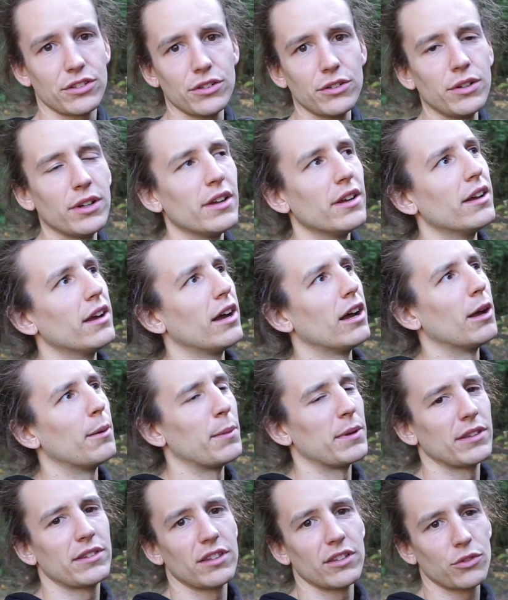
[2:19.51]
to. Um,
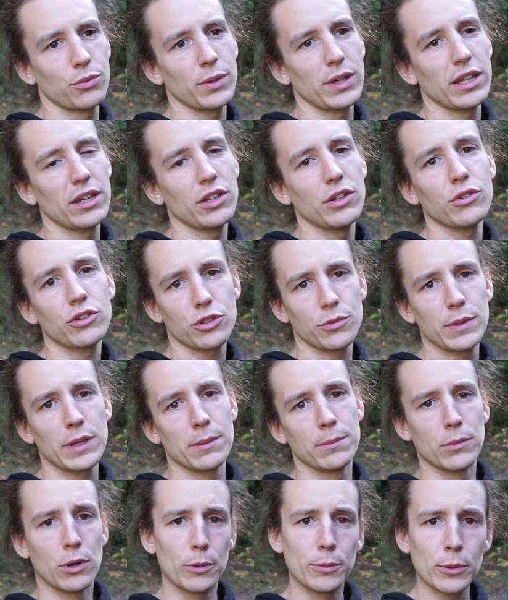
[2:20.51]
and since we used to be a
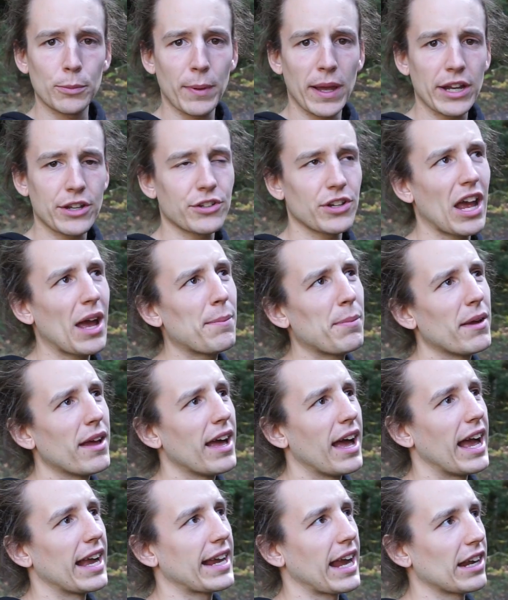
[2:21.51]
mobile bike shop,
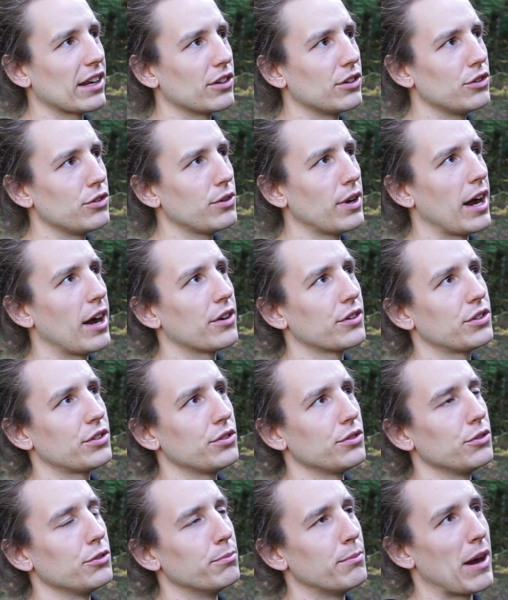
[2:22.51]
I kind of knew how
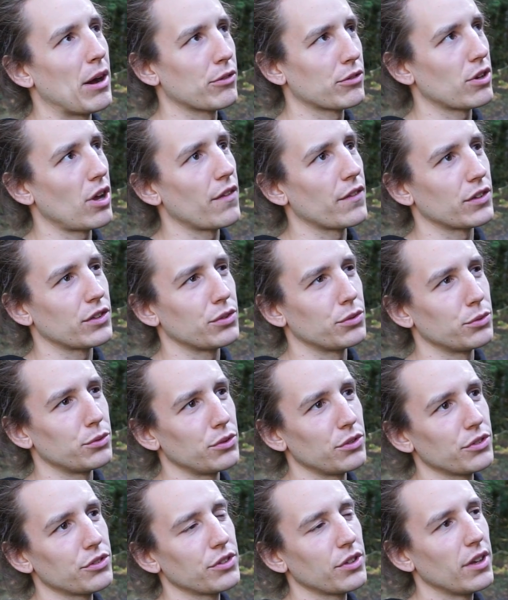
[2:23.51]
to mount all the
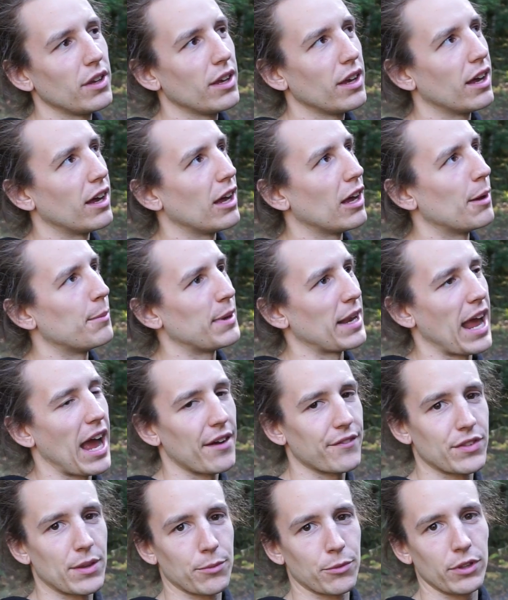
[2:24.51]
tools um, and
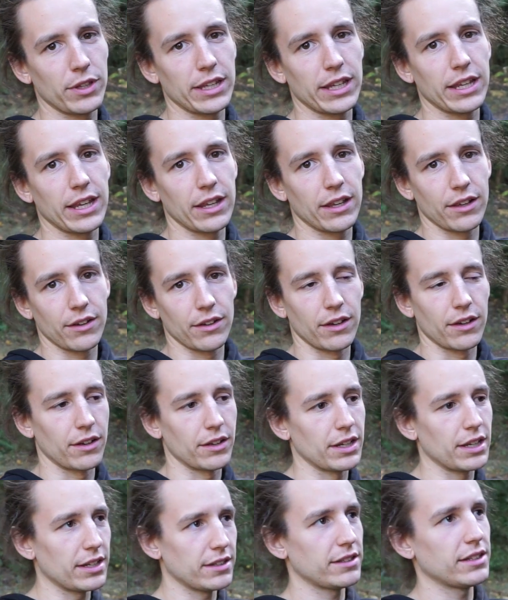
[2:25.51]
have them really uh,
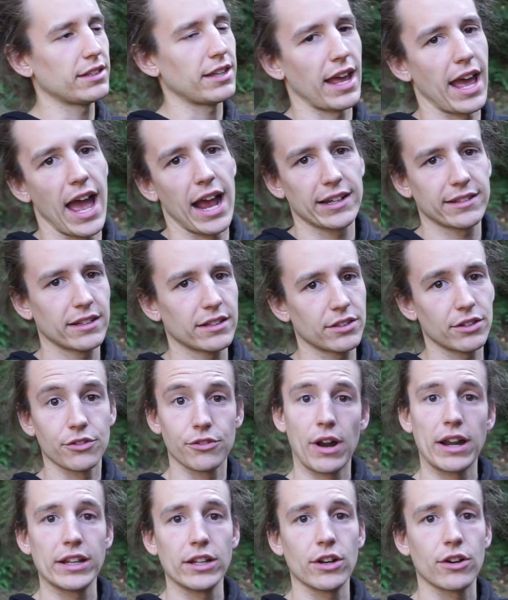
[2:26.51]
easy to access and
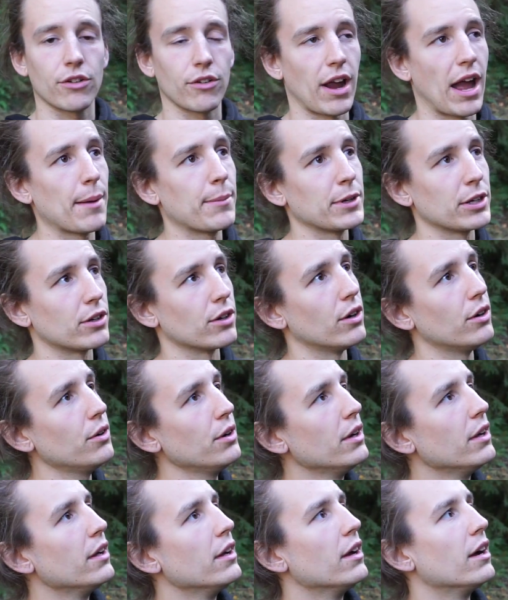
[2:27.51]
ready to grab and go.
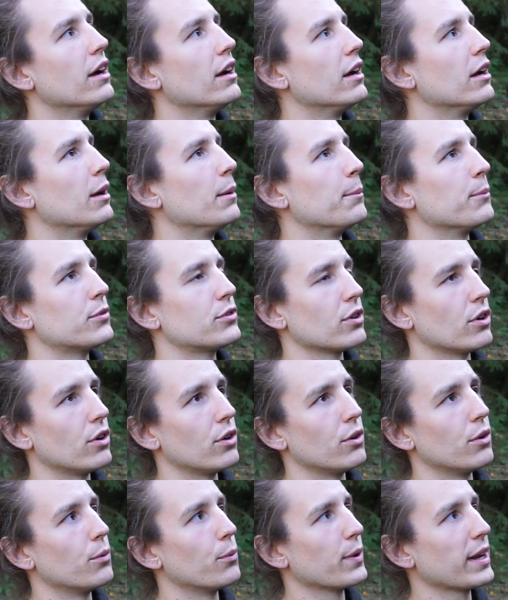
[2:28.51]
Um,
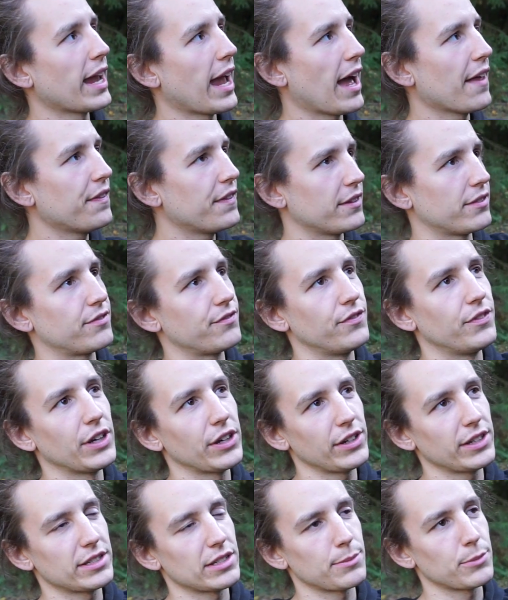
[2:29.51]
so we had this
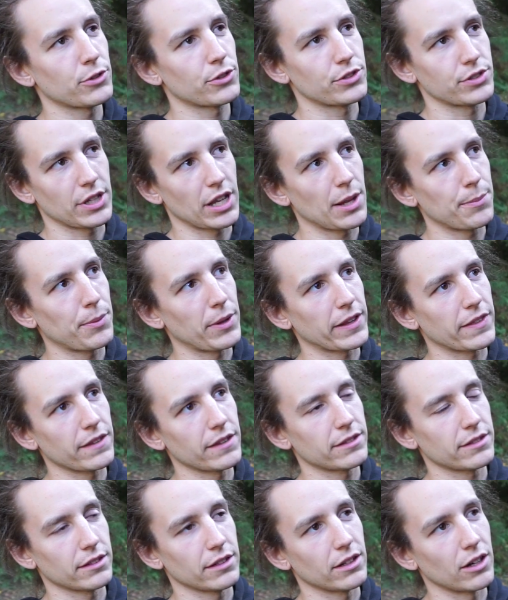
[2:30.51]
very similar setup like
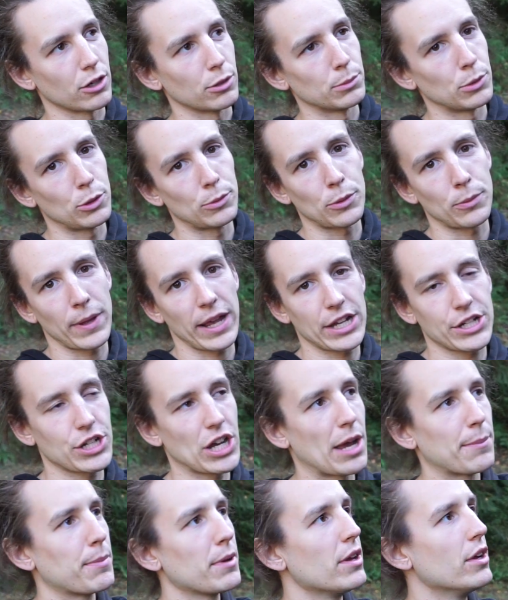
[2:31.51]
this in our mobile bike
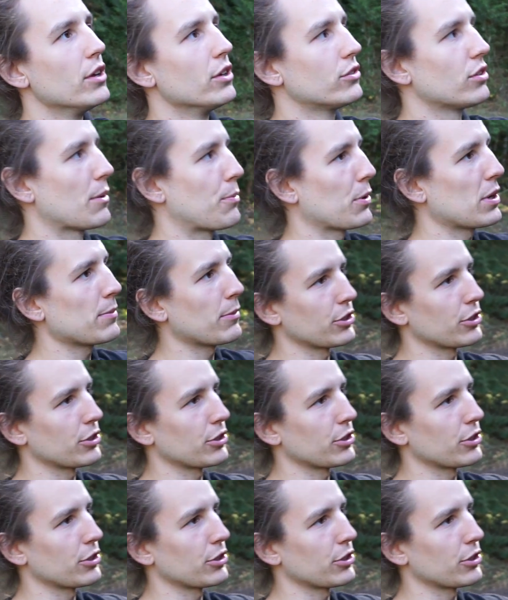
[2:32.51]
shop. So I pretty